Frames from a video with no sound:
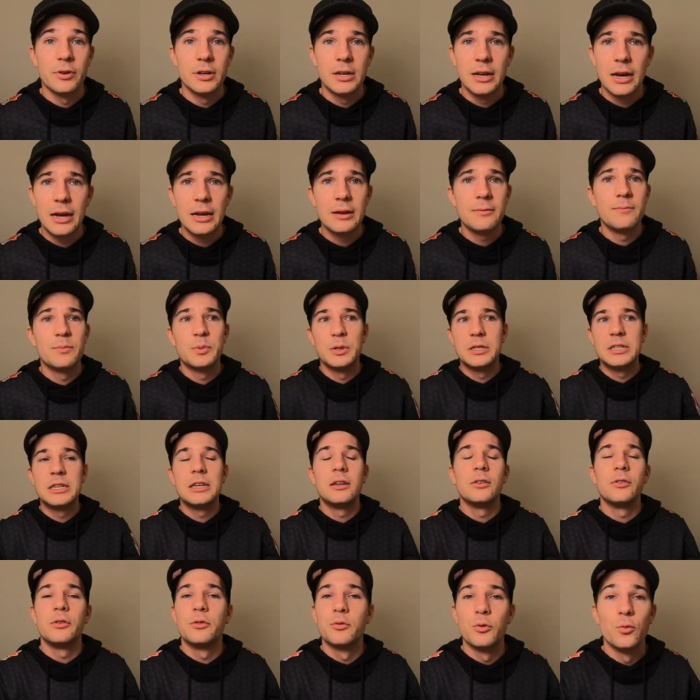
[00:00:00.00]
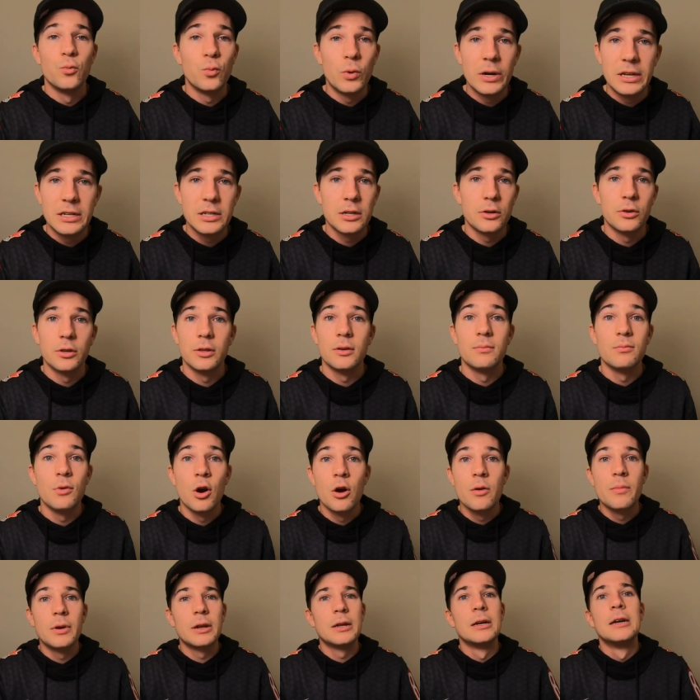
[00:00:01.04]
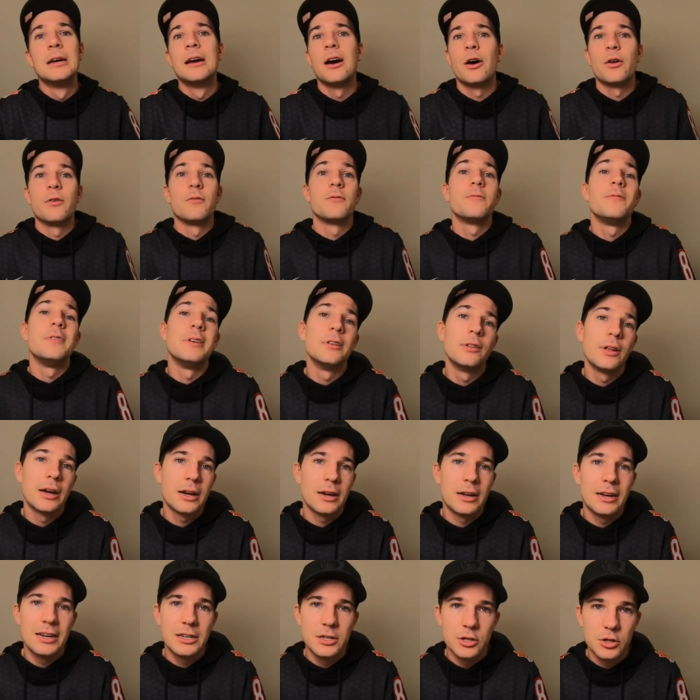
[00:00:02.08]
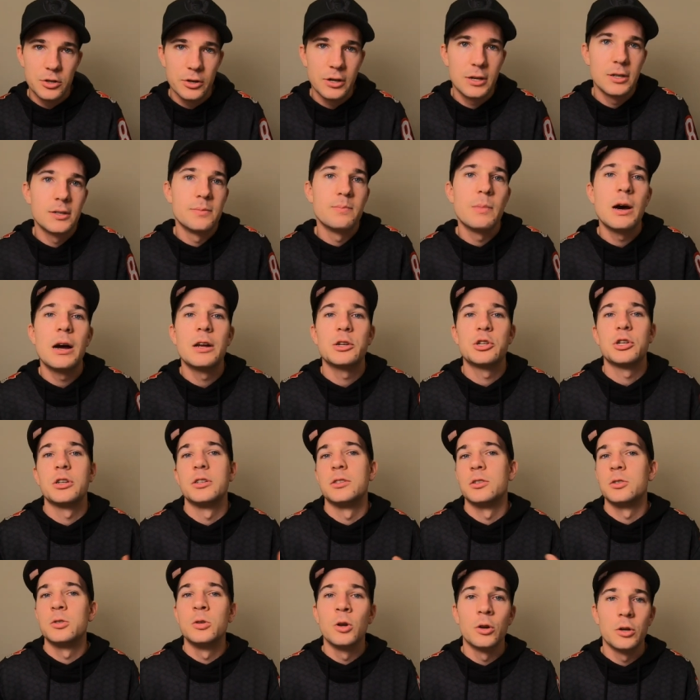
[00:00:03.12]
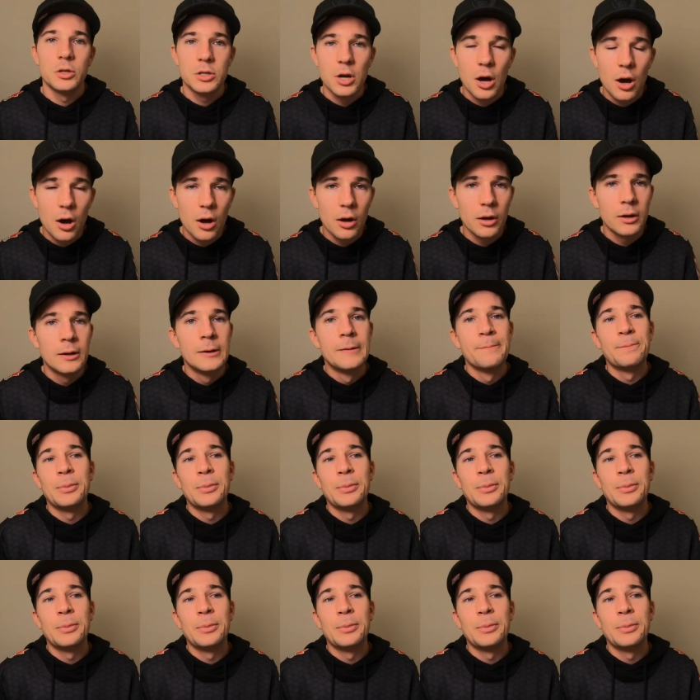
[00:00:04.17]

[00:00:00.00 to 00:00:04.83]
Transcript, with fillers: day, particularly through winter at the moment. I don't feel like I need to drink as much because it's not as hot.